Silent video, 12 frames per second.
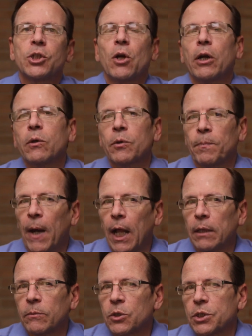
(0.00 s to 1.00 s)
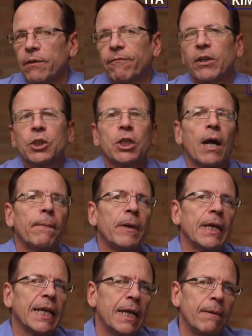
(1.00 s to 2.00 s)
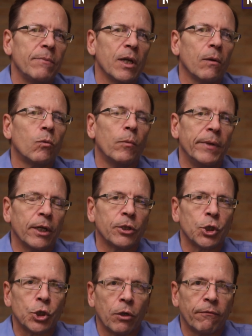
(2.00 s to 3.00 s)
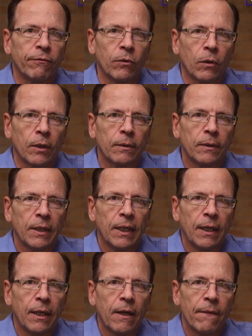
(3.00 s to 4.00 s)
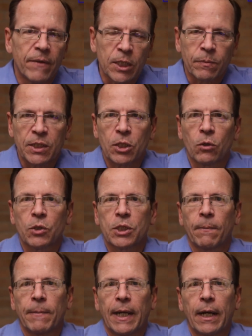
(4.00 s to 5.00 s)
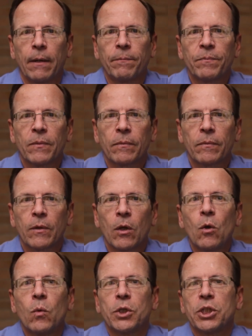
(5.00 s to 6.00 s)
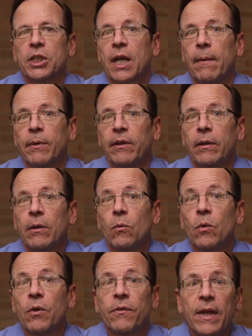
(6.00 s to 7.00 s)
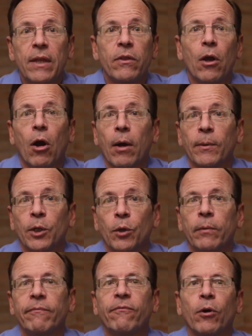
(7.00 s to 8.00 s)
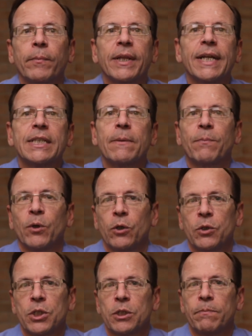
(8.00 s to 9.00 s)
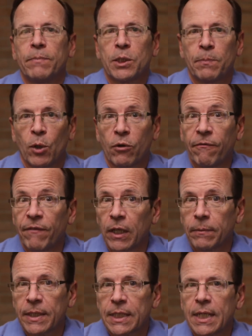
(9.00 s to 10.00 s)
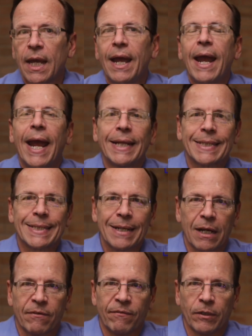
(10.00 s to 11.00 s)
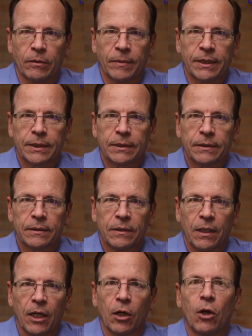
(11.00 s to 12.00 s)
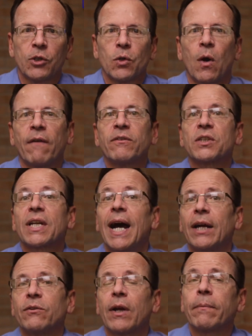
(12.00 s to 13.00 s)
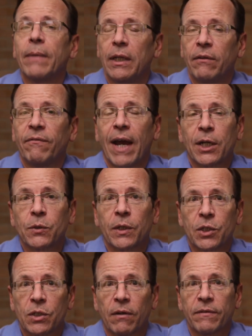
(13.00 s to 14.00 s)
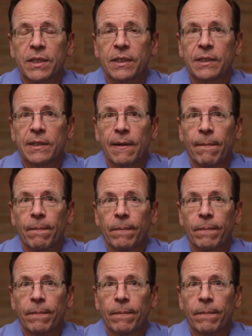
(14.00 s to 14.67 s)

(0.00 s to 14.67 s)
Starting with polymers, the French company Kimya will be on the show floor. This material supplier, which is a company within the Armor Group, formulates and produces bespoke filaments and stock filaments, and also offers contract manufacturing services.